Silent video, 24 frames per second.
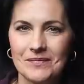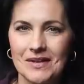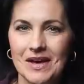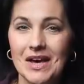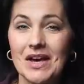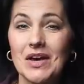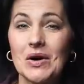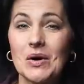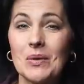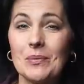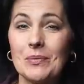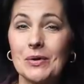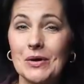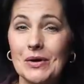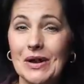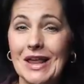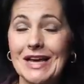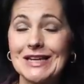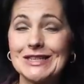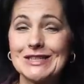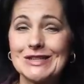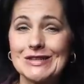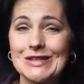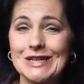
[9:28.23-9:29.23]
I hope you
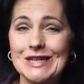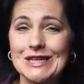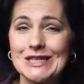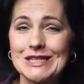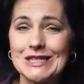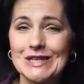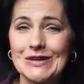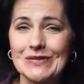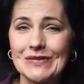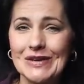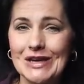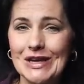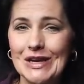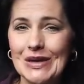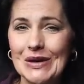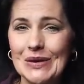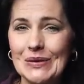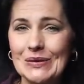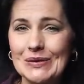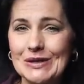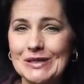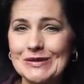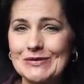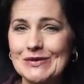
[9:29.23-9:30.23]
liked today's
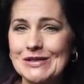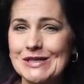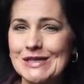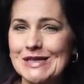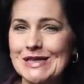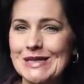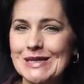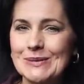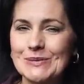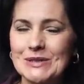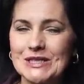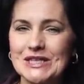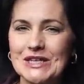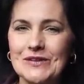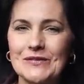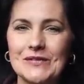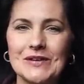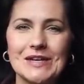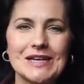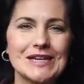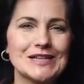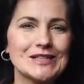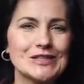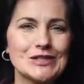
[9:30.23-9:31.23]
video. It was a little bit
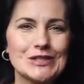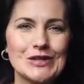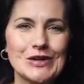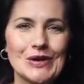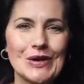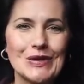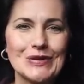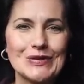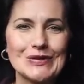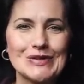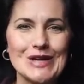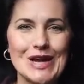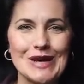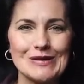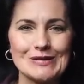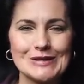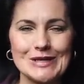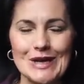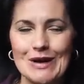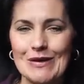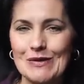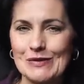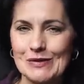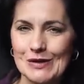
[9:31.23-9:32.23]
different, took you to
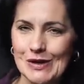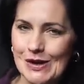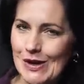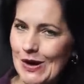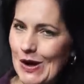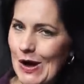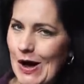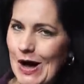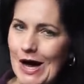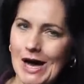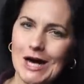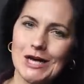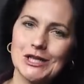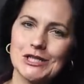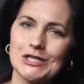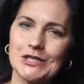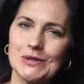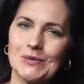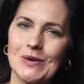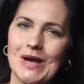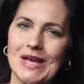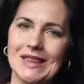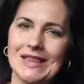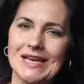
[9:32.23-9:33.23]
downtown
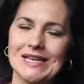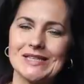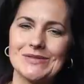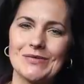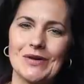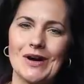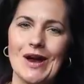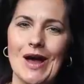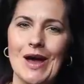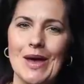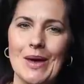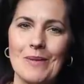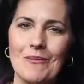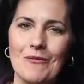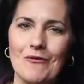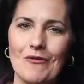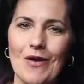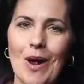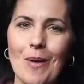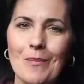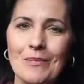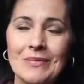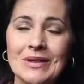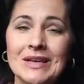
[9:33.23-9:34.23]
Oshawa, that's where I am
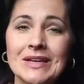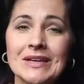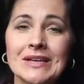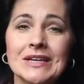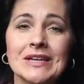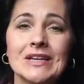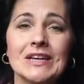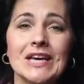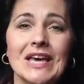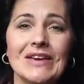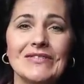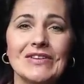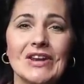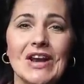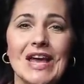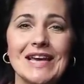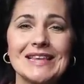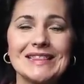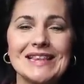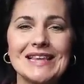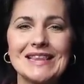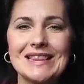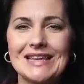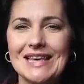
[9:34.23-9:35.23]
from. If you
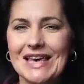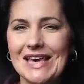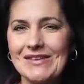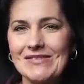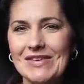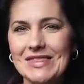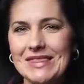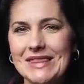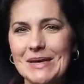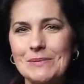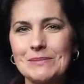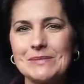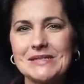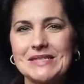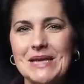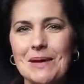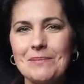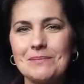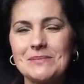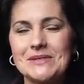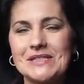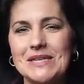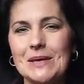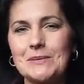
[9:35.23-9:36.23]
liked it, give it a thumbs
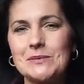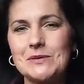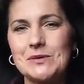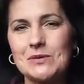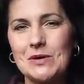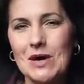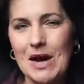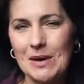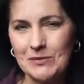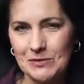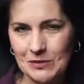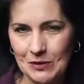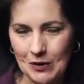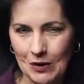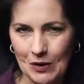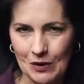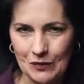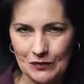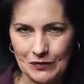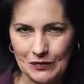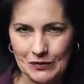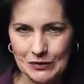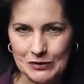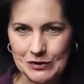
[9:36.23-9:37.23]
up, subscribe to
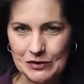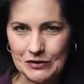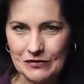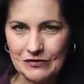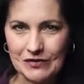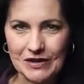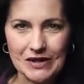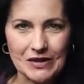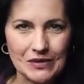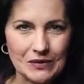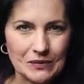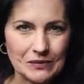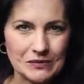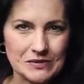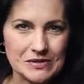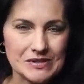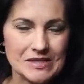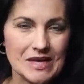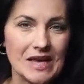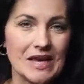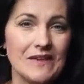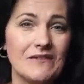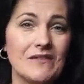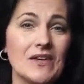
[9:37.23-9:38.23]
all future
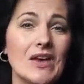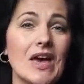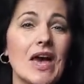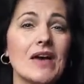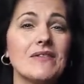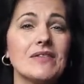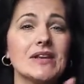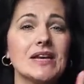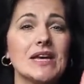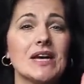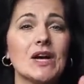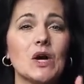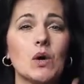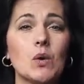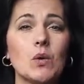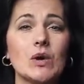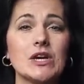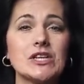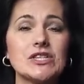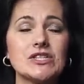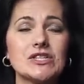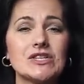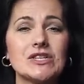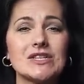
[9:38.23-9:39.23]
videos. If you have any
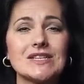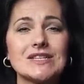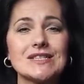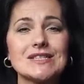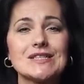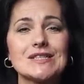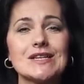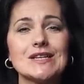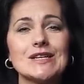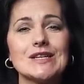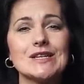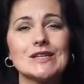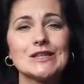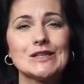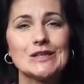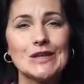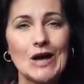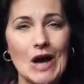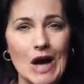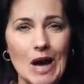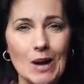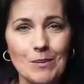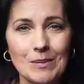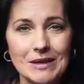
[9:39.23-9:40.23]
questions,
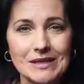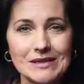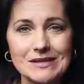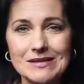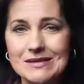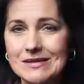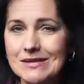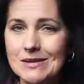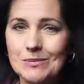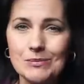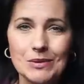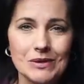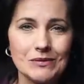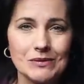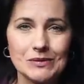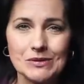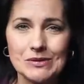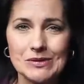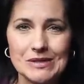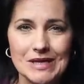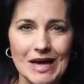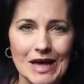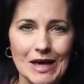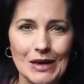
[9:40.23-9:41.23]
comments, simply want
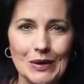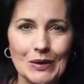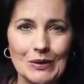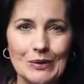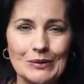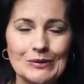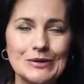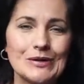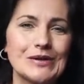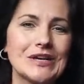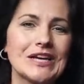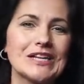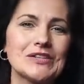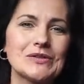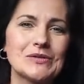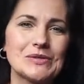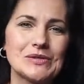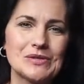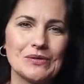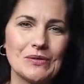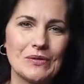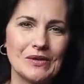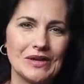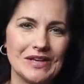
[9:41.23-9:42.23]
to say hello, you can do
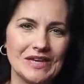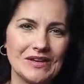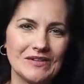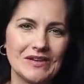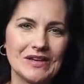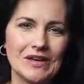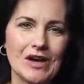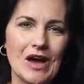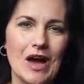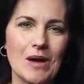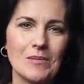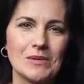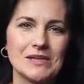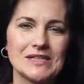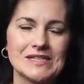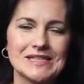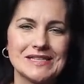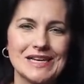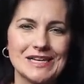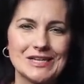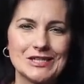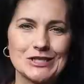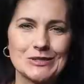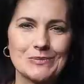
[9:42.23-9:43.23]
so in the comments
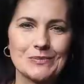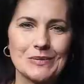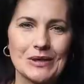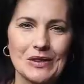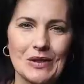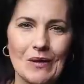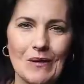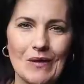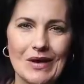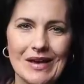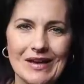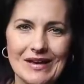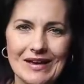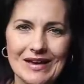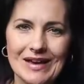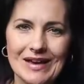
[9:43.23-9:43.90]
section below.